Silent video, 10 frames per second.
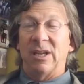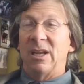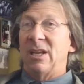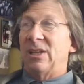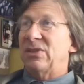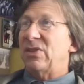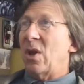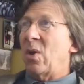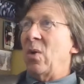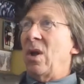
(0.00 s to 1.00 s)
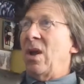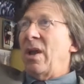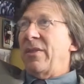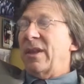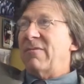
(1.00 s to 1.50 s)
Mm-hmm. So
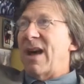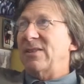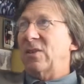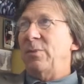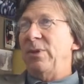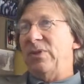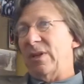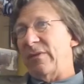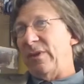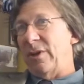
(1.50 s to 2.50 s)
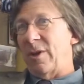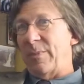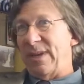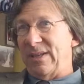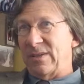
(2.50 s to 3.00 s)
the classical music of Europe
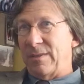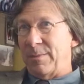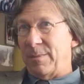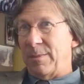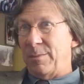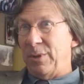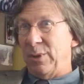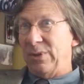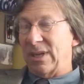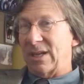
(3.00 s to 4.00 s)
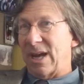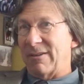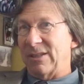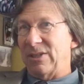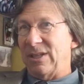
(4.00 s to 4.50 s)
is
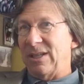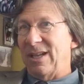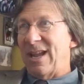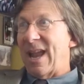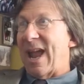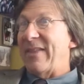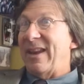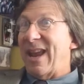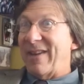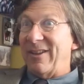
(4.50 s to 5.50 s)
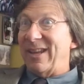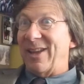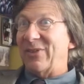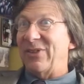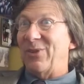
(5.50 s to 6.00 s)
musicology, mm-hmm. yeah. and then everything,
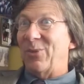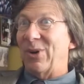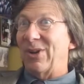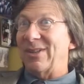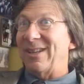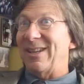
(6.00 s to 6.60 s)
everything else in the else world is the